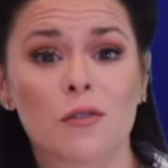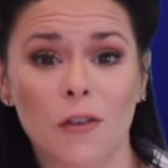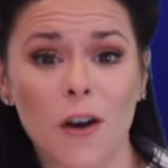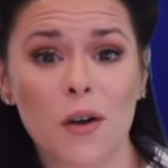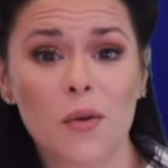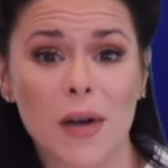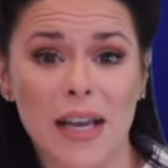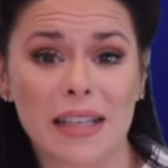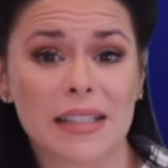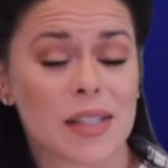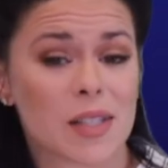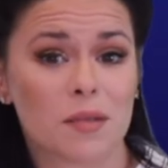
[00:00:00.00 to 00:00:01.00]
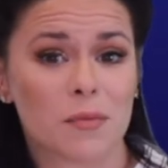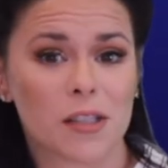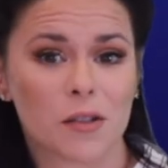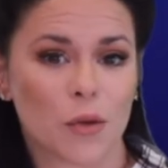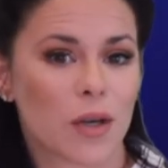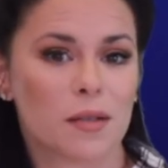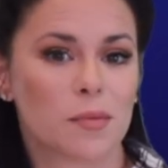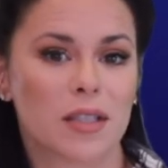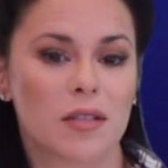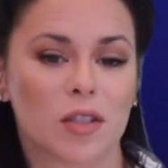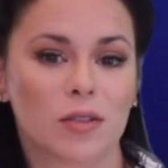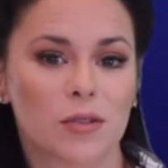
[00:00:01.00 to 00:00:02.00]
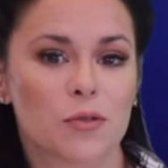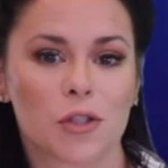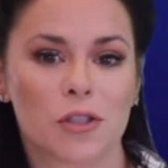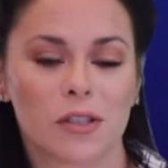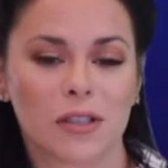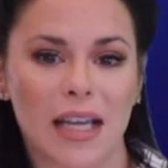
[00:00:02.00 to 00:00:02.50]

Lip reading: Far away in some incredibly delusional